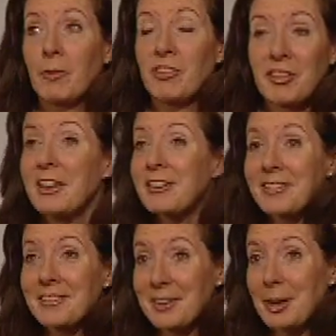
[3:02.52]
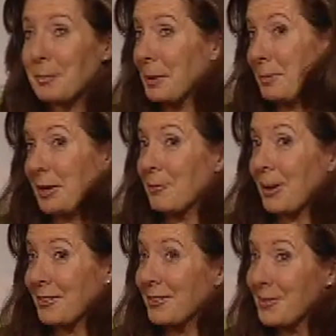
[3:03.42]
She thinks she's coping, but in
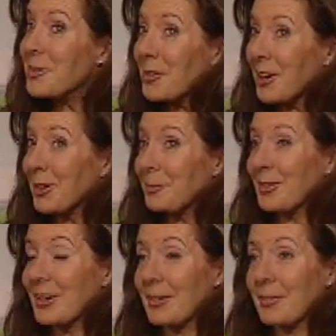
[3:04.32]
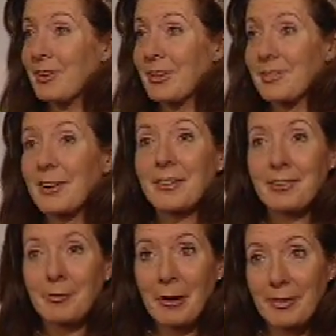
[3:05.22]
fact she's not coping with trying
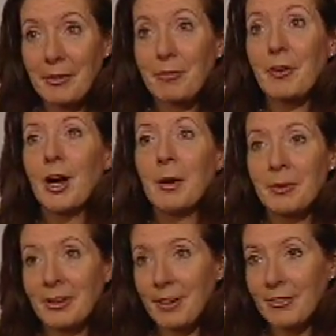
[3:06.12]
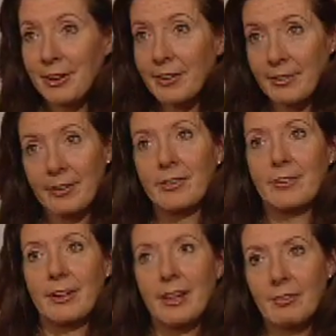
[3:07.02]
to run the farm, look after her
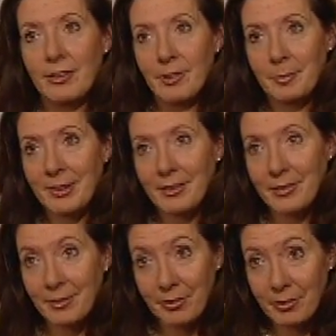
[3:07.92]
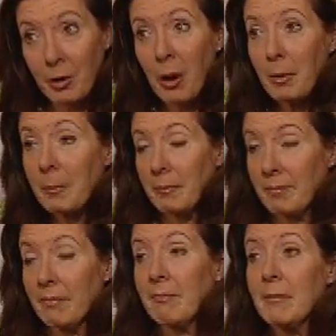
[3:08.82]
children, have a job in the shop,
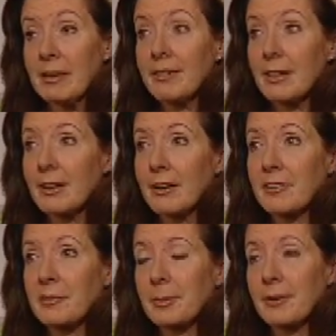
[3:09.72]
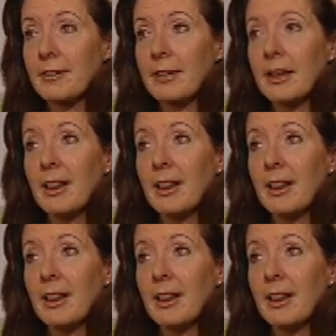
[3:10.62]
missing her husband.